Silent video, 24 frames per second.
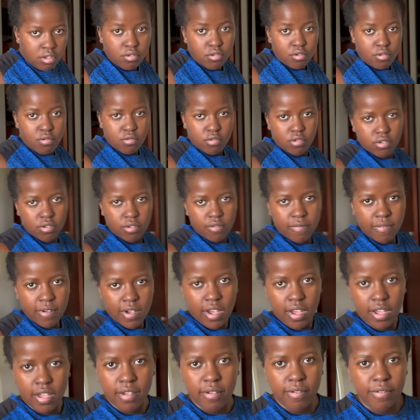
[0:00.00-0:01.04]
You go to
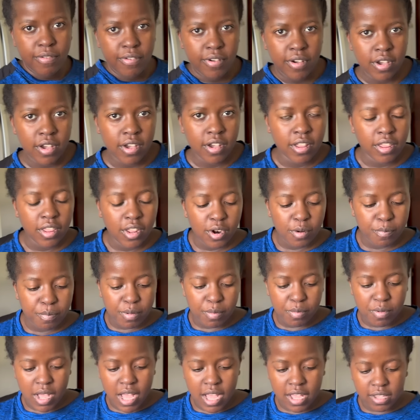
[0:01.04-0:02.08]
survive. A lot of
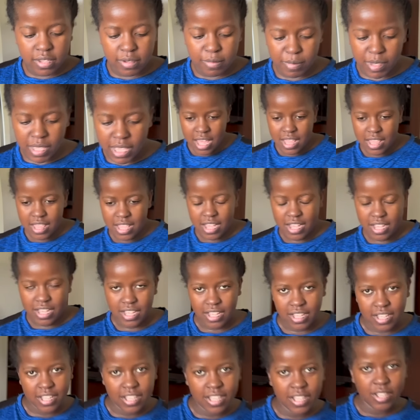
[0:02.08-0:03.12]
people ask me,
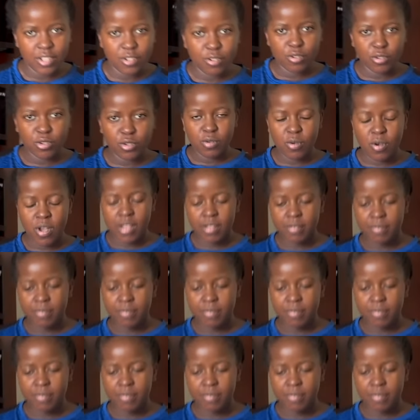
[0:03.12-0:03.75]
Naka, you're so high